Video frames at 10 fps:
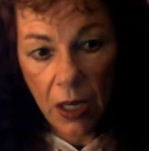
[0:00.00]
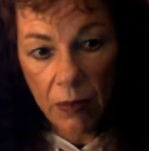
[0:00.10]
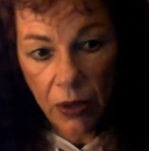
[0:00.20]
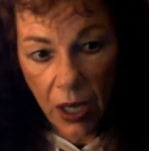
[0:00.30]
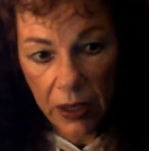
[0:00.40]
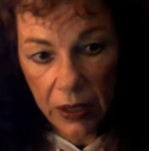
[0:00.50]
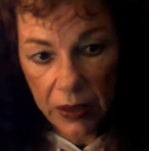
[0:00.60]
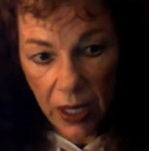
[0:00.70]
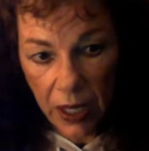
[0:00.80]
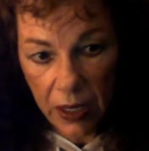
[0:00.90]
product
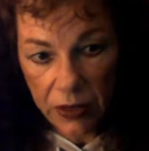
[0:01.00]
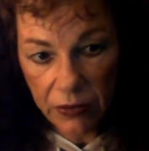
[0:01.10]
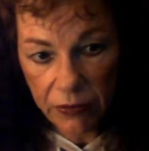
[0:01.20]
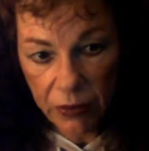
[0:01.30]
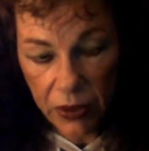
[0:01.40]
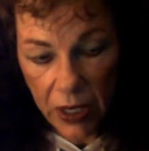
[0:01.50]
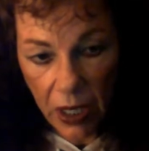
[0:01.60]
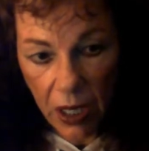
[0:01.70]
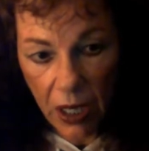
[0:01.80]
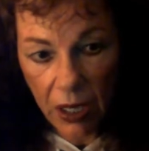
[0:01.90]
that has a pretty
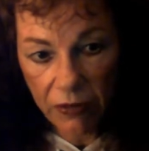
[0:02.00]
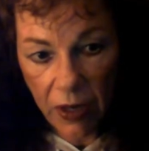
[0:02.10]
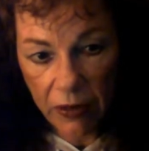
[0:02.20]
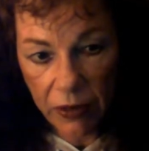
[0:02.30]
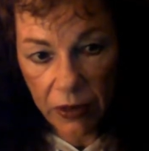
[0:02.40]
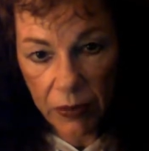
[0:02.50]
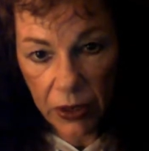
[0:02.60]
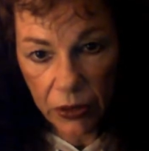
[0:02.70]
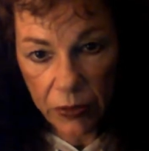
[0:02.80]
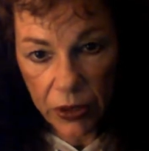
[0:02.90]
high 500
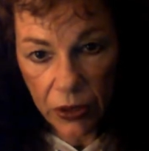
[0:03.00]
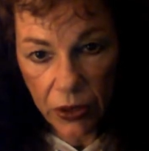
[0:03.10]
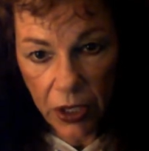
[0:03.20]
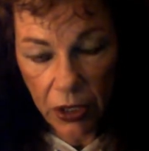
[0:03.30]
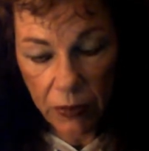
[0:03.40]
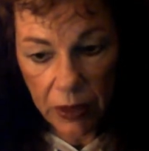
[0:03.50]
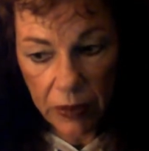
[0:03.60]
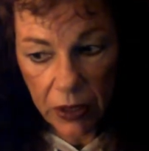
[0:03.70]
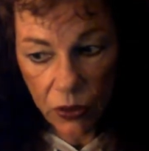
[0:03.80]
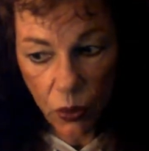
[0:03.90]
milligrams of curcumin,
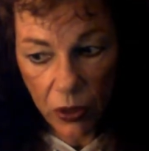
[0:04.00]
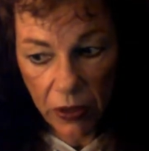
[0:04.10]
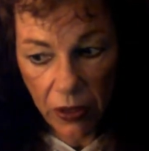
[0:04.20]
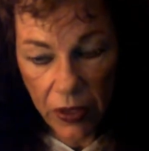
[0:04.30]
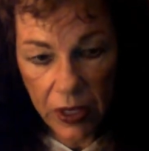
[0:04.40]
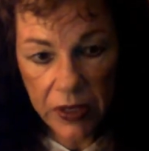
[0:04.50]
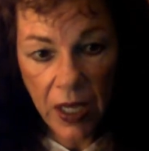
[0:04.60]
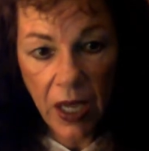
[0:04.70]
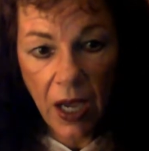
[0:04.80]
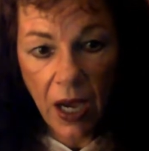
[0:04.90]
because one of the things
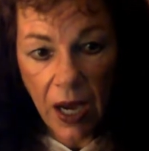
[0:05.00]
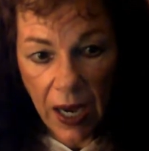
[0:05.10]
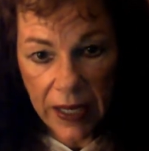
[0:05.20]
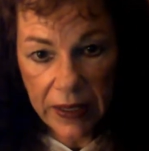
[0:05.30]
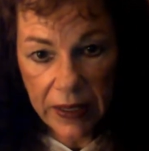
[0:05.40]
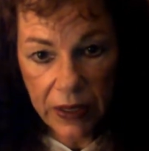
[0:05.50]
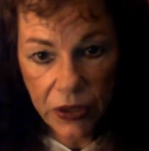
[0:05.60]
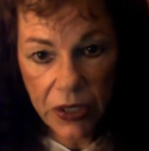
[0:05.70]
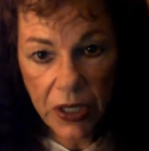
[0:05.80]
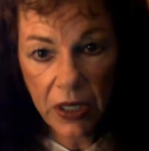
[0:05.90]
I didn't
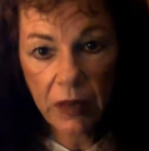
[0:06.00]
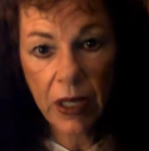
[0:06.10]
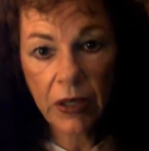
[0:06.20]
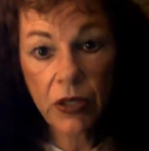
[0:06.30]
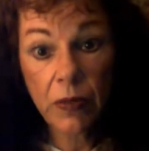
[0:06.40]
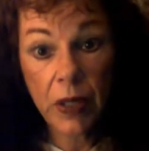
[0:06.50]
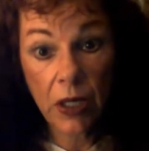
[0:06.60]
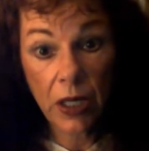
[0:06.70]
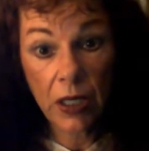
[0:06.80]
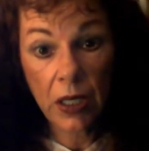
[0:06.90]
understand about
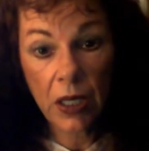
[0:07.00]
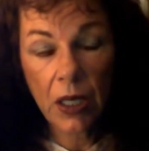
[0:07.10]
turmeric,